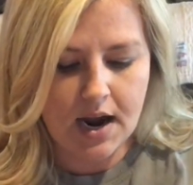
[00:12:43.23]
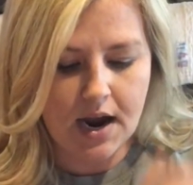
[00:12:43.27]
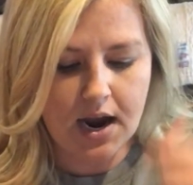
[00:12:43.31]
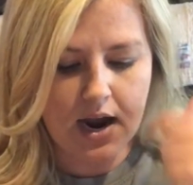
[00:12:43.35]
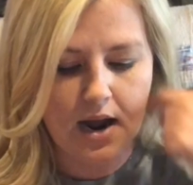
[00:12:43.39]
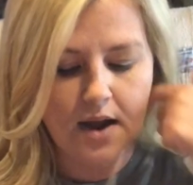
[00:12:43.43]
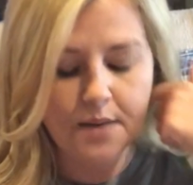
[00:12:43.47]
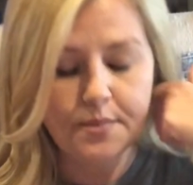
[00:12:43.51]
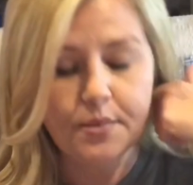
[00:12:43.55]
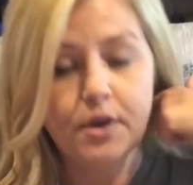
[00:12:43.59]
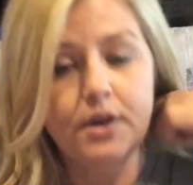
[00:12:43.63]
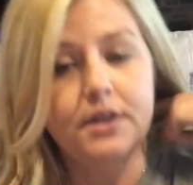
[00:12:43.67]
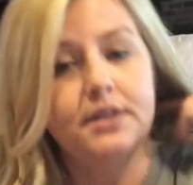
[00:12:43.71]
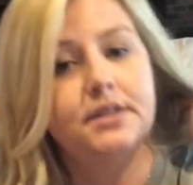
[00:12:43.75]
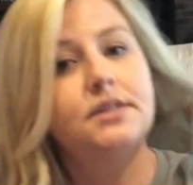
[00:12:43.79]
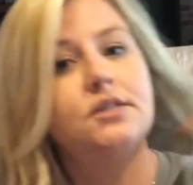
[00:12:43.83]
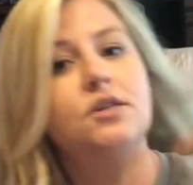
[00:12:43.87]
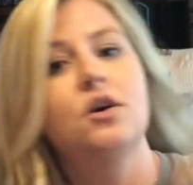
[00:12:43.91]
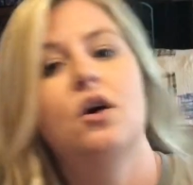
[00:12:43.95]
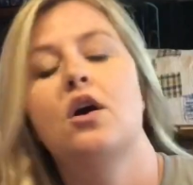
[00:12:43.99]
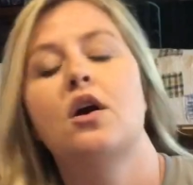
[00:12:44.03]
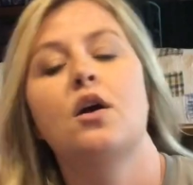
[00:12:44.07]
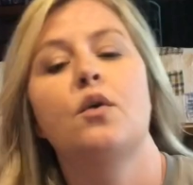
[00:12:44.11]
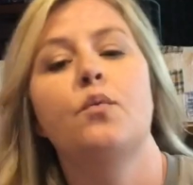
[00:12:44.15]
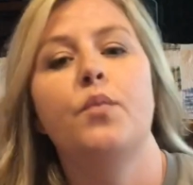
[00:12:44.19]
I'm going to
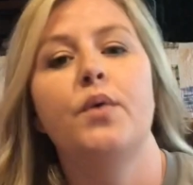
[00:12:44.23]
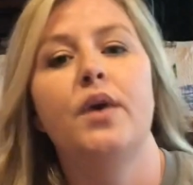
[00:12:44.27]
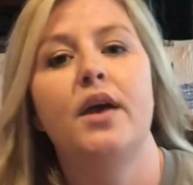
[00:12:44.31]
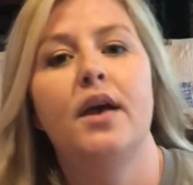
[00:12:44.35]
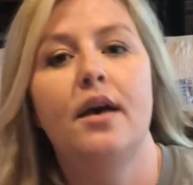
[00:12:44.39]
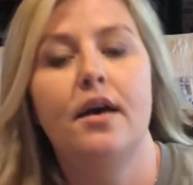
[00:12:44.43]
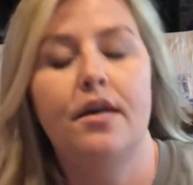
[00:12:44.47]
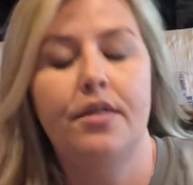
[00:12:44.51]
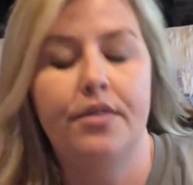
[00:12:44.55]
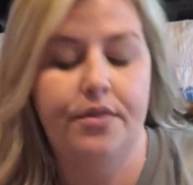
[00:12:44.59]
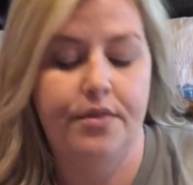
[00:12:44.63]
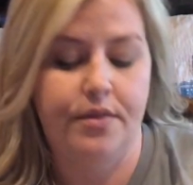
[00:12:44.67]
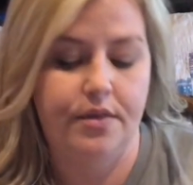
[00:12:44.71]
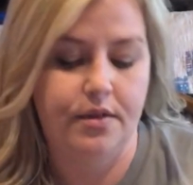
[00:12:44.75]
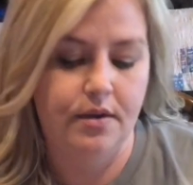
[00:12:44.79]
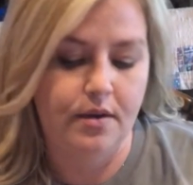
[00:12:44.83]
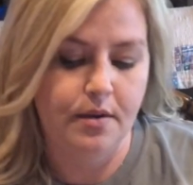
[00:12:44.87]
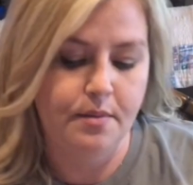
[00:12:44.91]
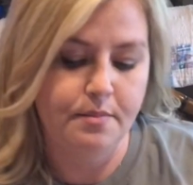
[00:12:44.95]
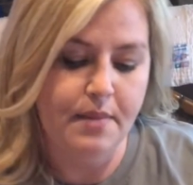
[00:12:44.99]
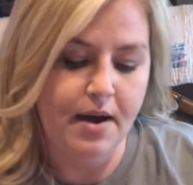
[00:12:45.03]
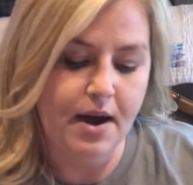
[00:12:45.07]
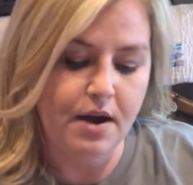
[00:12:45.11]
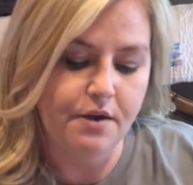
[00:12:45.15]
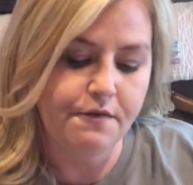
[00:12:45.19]
start with
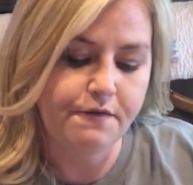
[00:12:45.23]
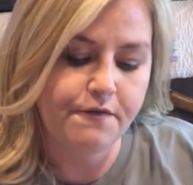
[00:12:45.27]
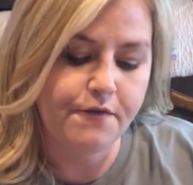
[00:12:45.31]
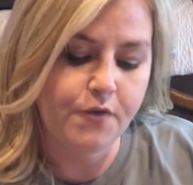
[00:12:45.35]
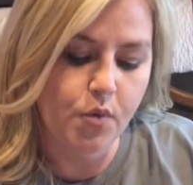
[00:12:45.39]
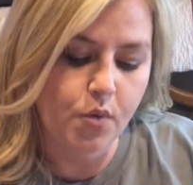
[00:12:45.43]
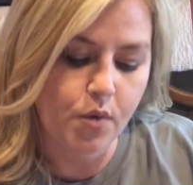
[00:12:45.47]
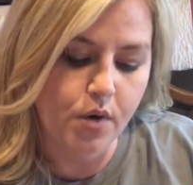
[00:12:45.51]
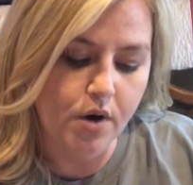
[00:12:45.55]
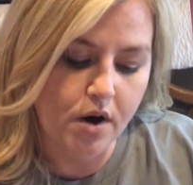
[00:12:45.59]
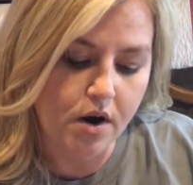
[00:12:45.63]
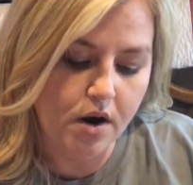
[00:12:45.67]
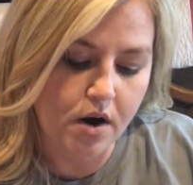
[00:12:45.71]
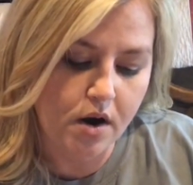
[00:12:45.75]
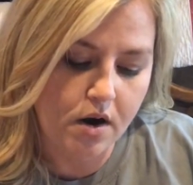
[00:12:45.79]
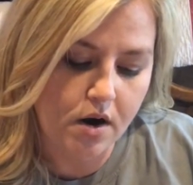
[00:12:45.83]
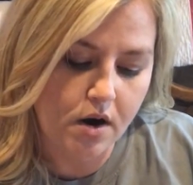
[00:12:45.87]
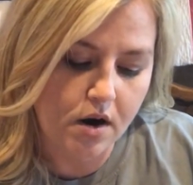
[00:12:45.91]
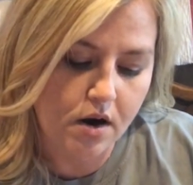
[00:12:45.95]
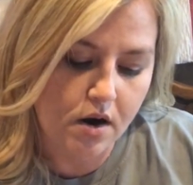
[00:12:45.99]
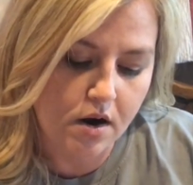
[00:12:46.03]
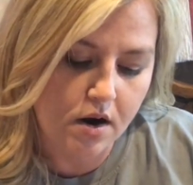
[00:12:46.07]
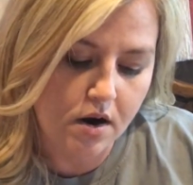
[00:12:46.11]
my 4